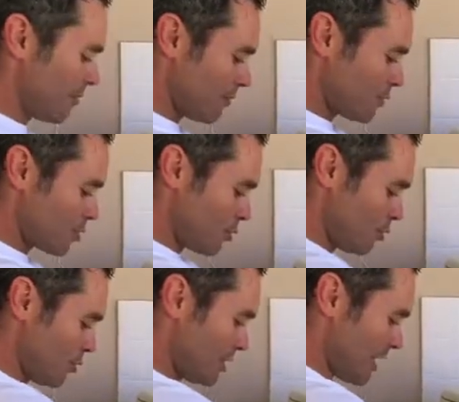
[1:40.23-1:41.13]
bit of
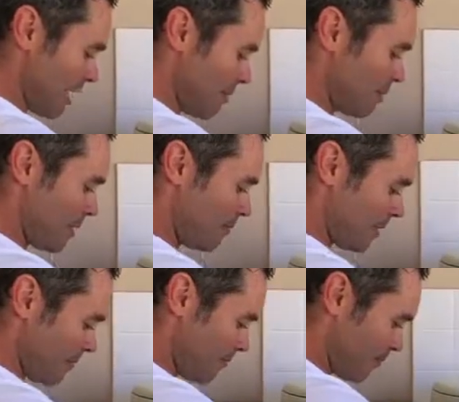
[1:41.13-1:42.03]
salt and
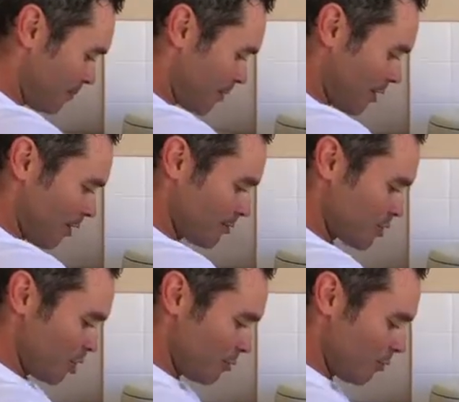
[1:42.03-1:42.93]
pepper on
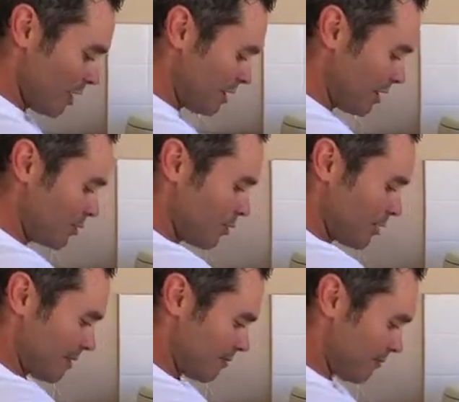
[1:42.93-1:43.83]
top while they're
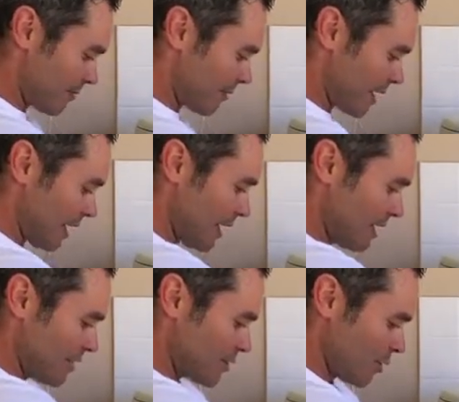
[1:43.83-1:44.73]
cooking,
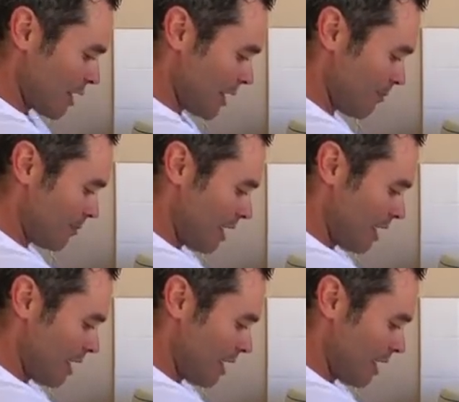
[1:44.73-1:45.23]
and it's okay.